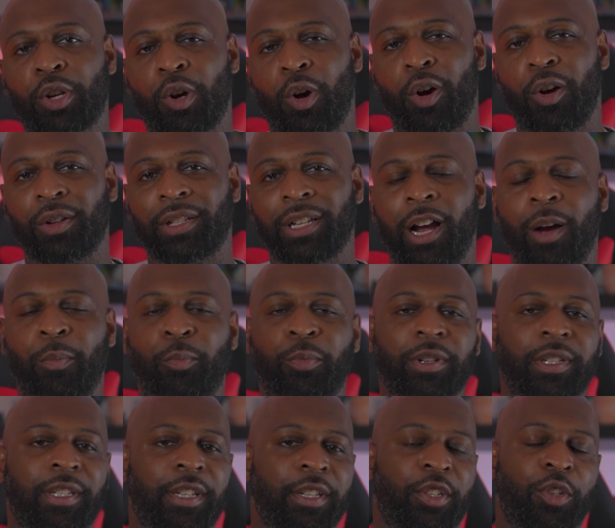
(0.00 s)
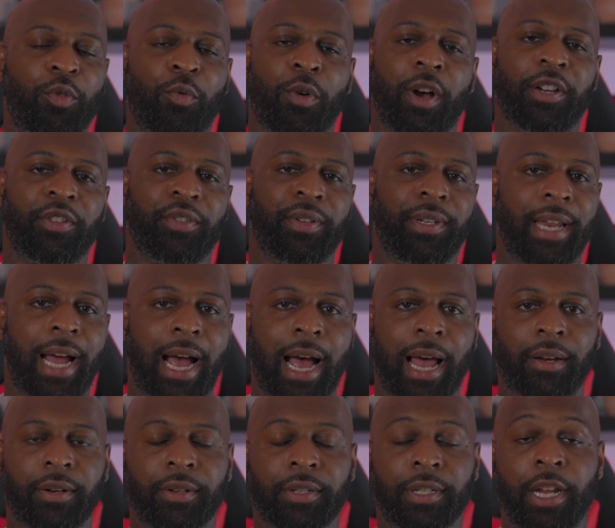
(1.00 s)
cost upwards to
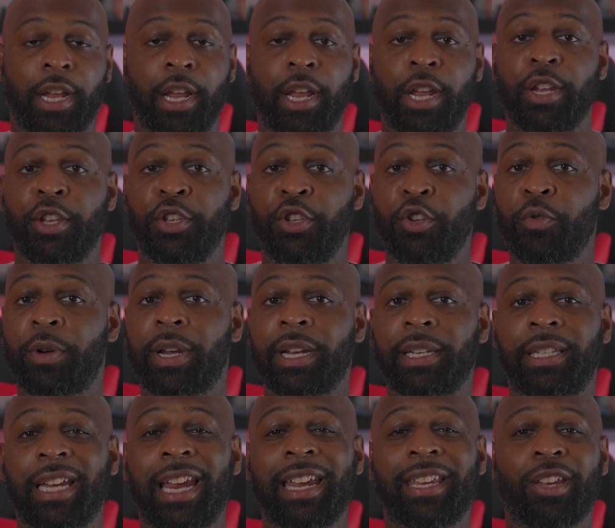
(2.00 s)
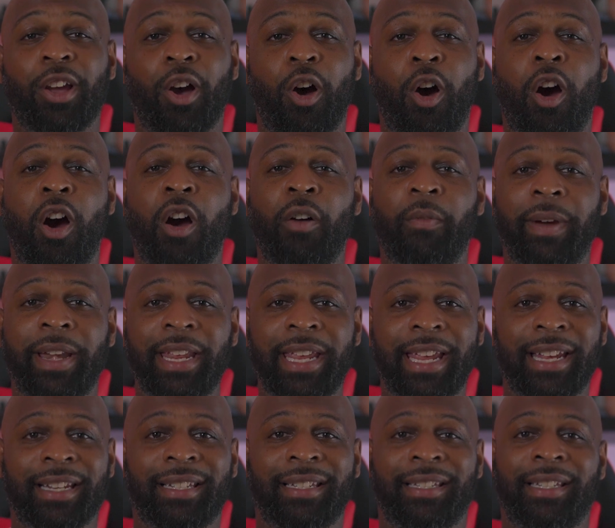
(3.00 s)
$200. You can take your already
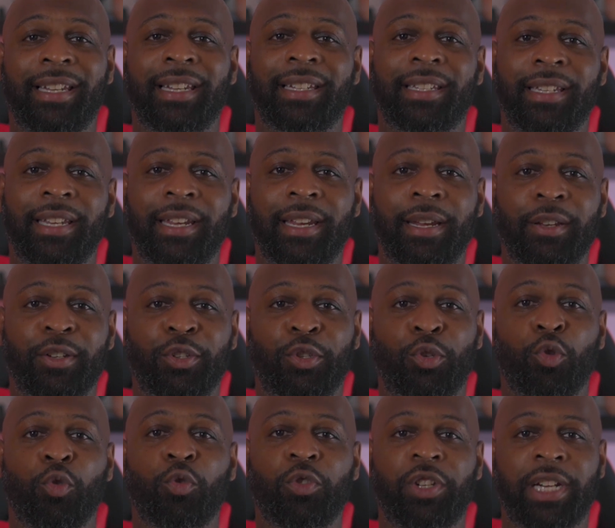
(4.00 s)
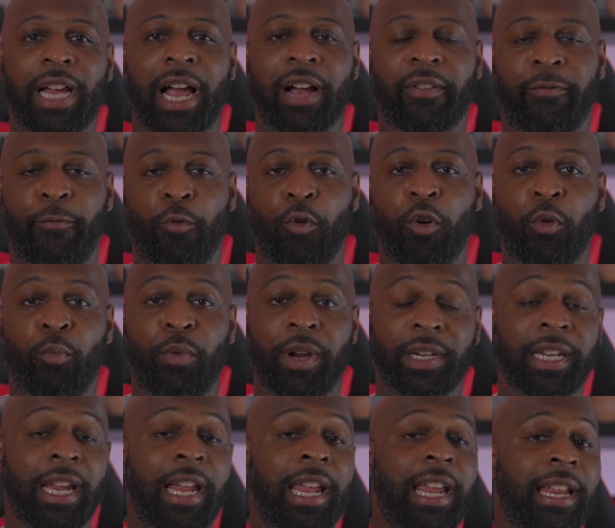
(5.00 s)
existing DualShock 4,
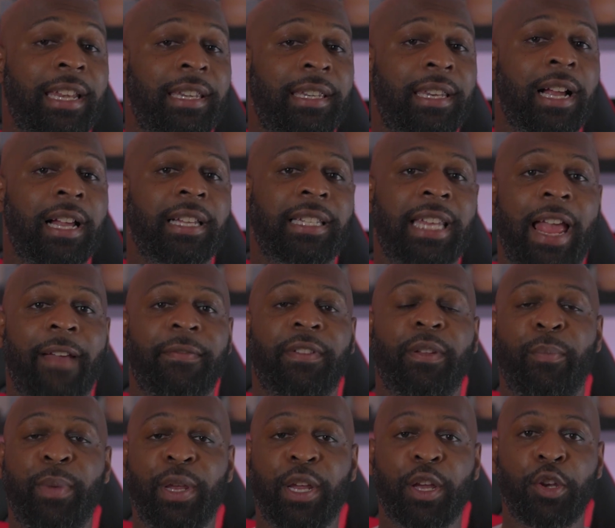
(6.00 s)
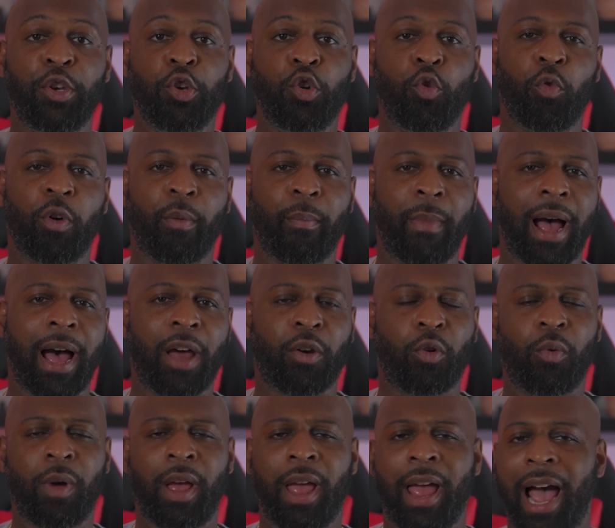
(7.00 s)
which it does have to be a newer
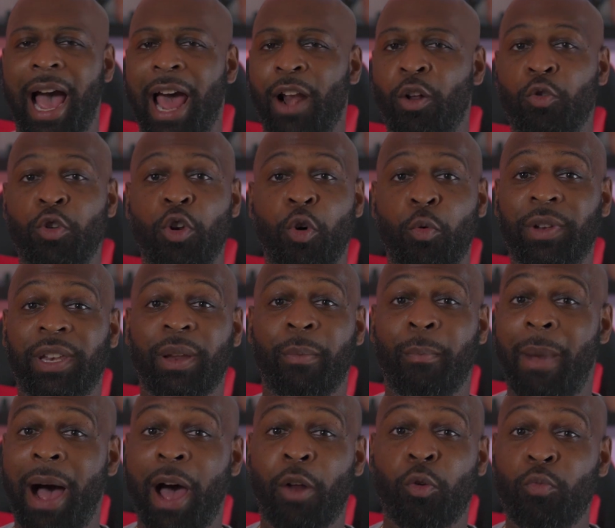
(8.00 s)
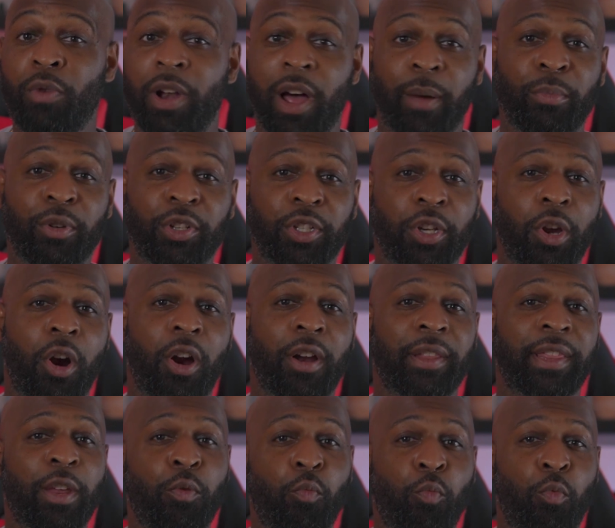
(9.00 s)
model. I don't know what the model numbers are.
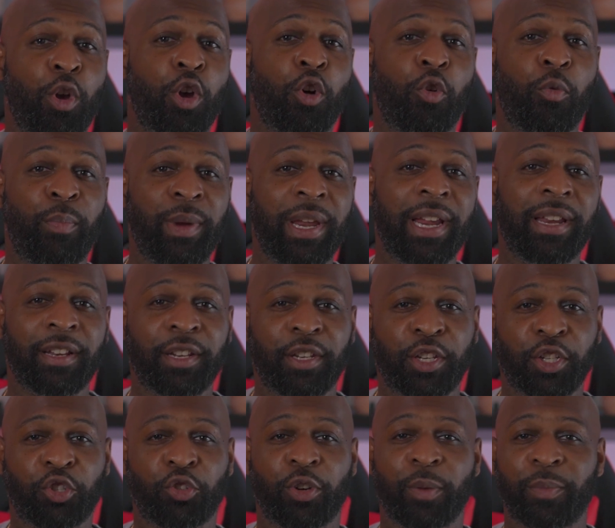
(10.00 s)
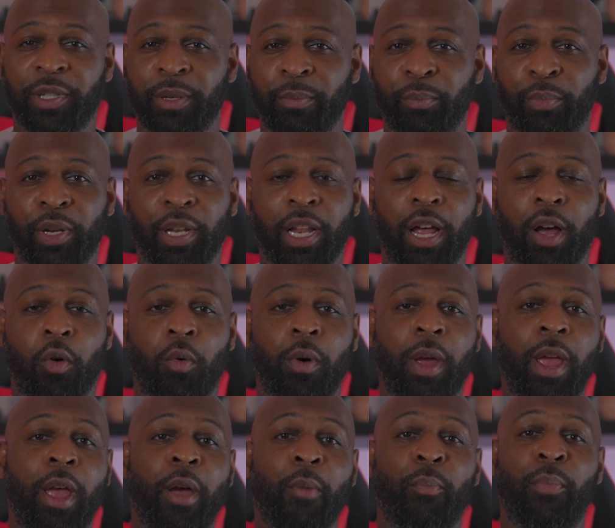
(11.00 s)
They will be in the description below,
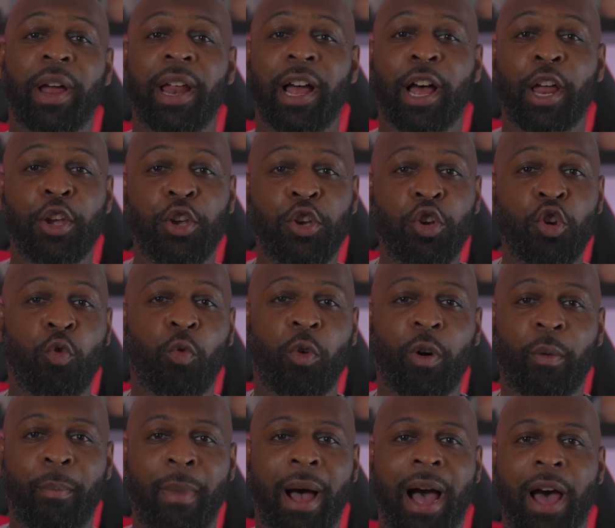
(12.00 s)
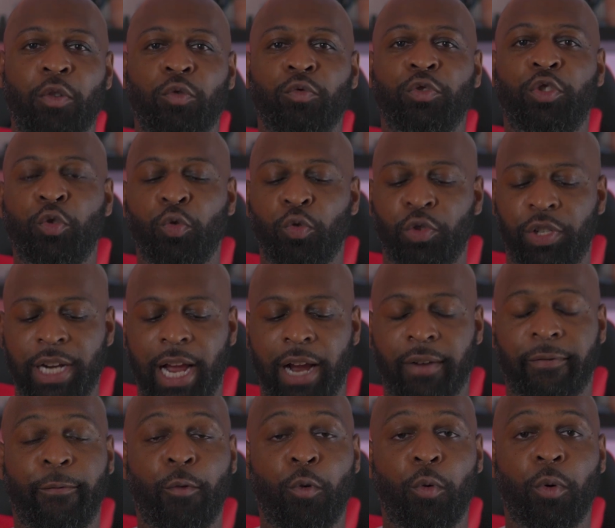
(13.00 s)
but a newer model
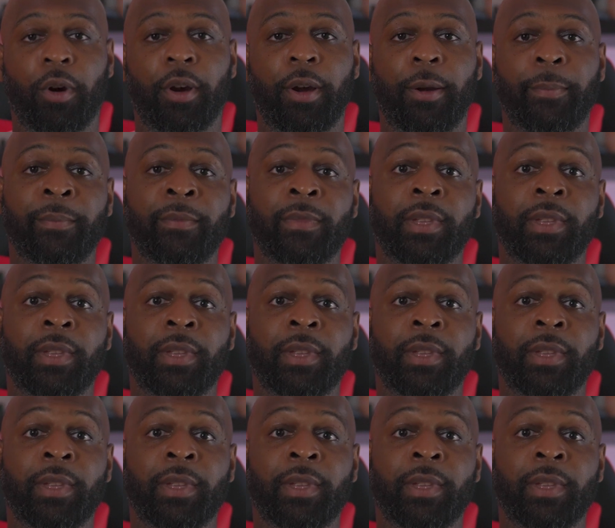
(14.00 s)
DualShock 4,